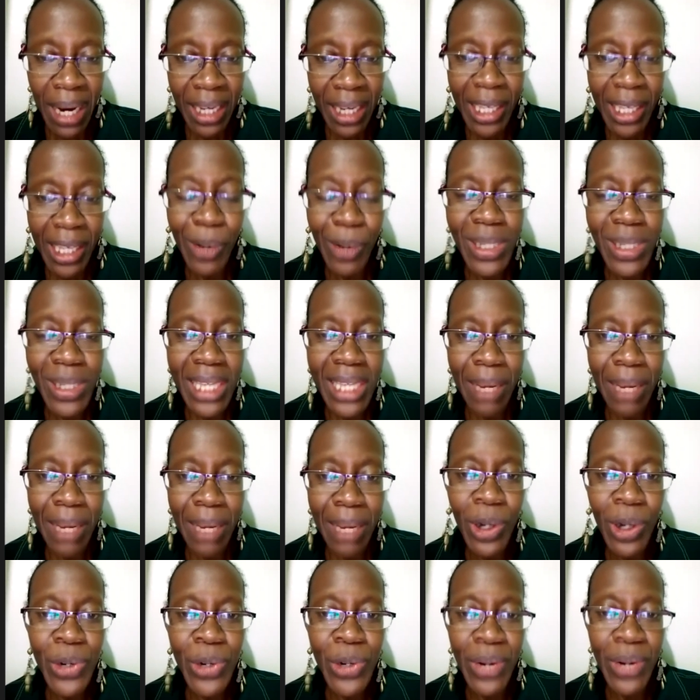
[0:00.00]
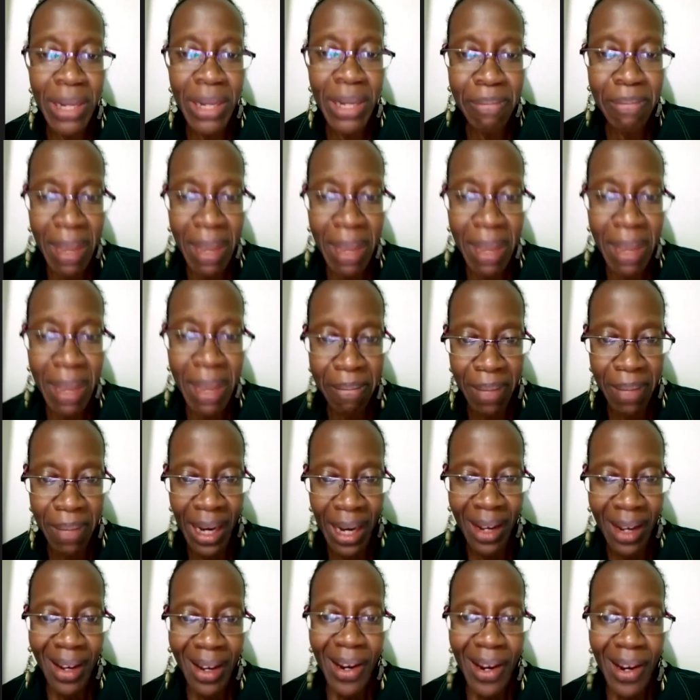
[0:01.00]
He was able to remember
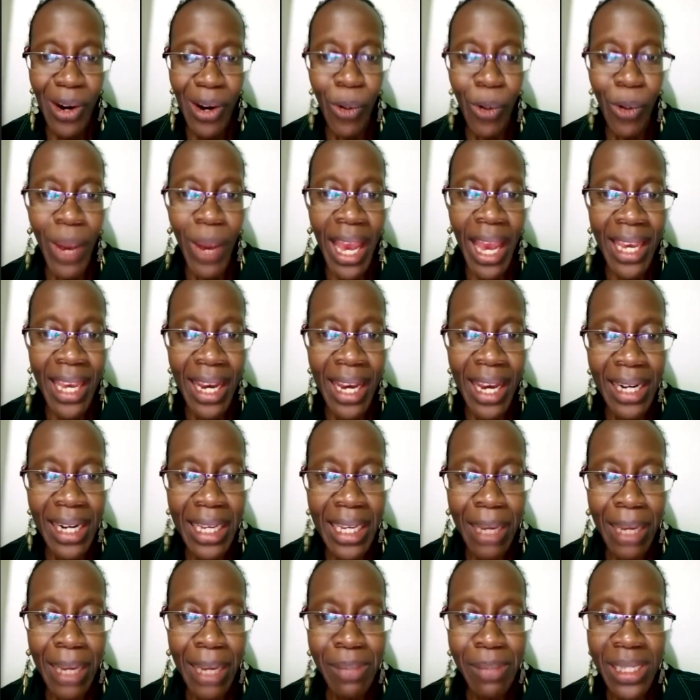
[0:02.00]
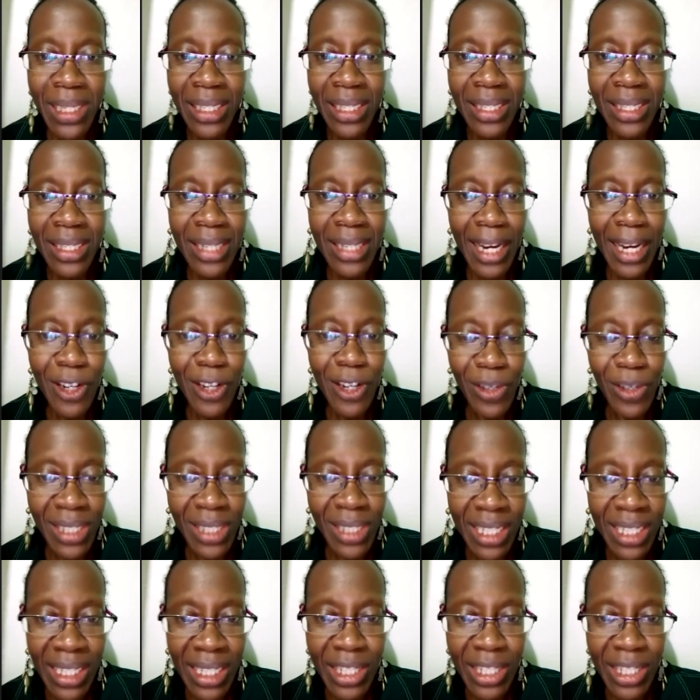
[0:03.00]
where he had kept his title
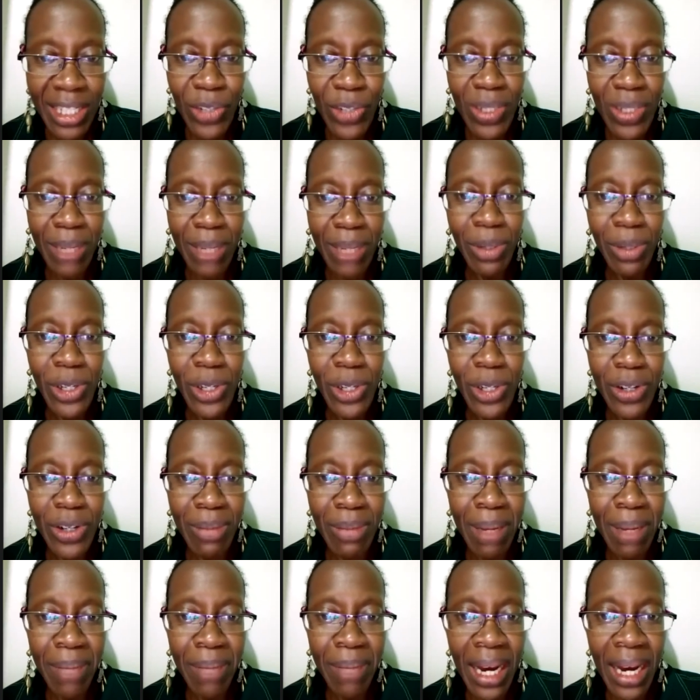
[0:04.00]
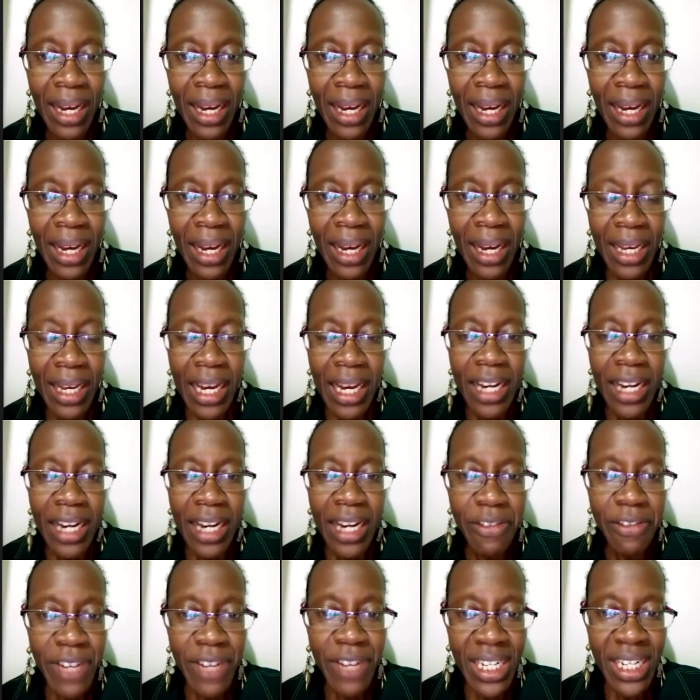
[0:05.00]
deeds. He was able to remember
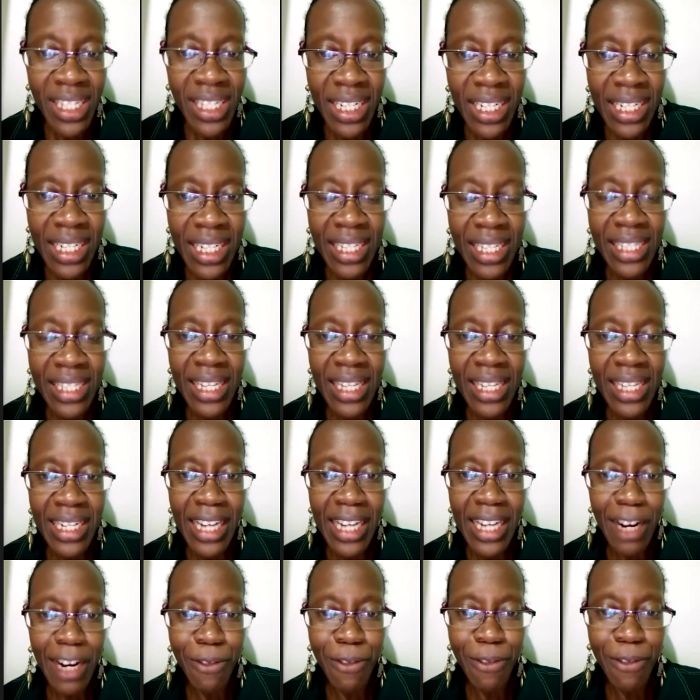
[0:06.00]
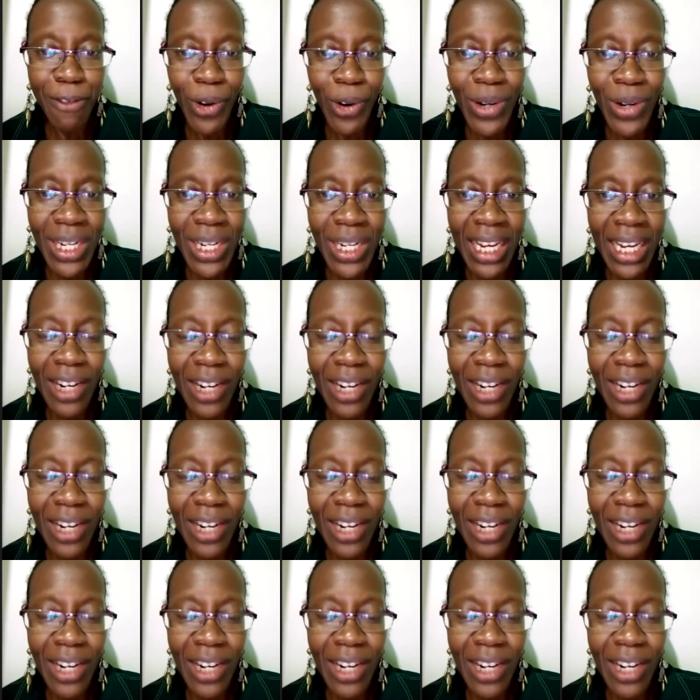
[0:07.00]
different details that he had forgotten.